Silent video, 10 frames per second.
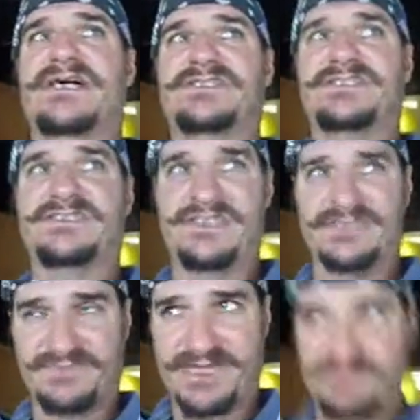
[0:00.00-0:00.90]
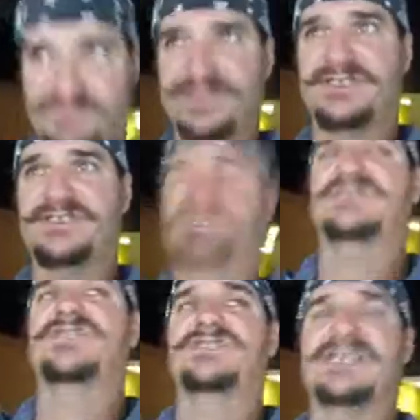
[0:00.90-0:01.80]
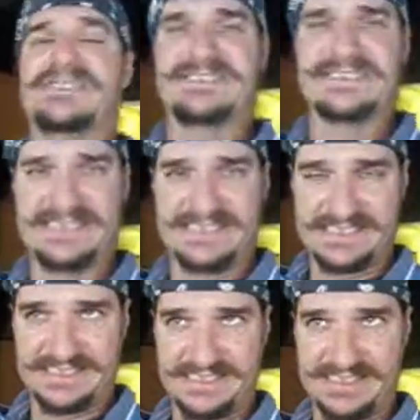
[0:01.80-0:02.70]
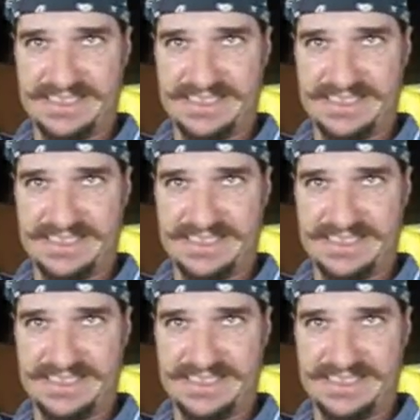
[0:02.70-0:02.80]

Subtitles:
just as the Bible predicts, just as the